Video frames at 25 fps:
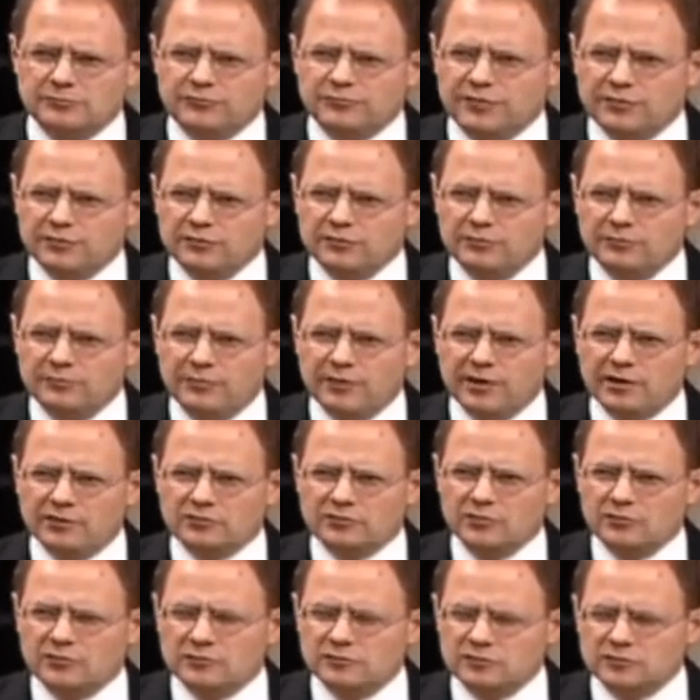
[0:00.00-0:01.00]
profound
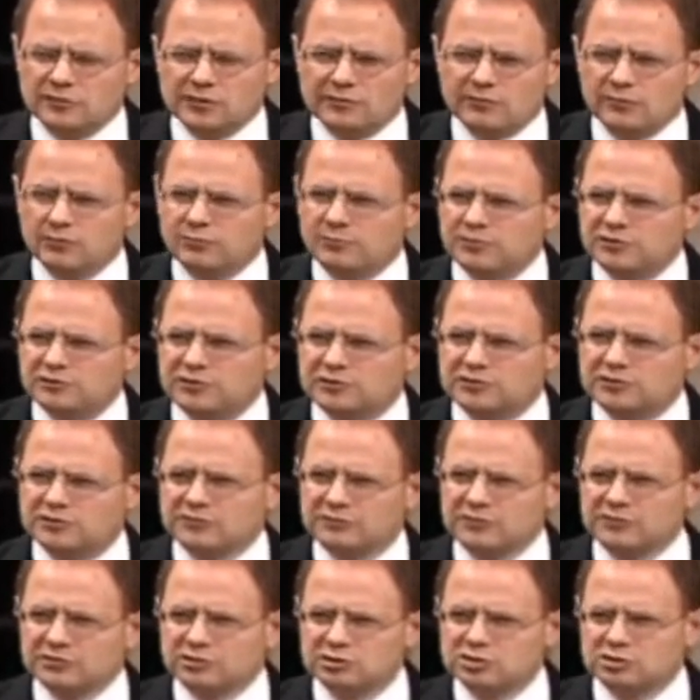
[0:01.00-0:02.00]
impact on several pieces
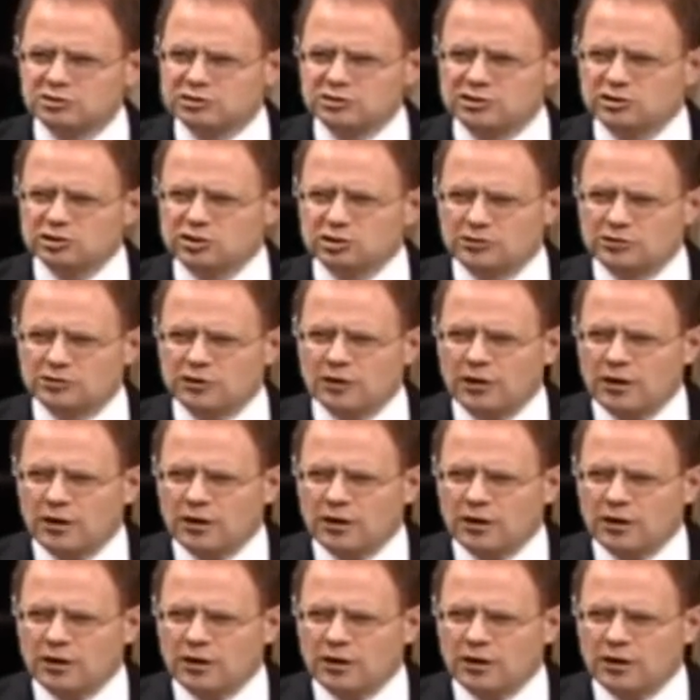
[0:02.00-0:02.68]
of legislation.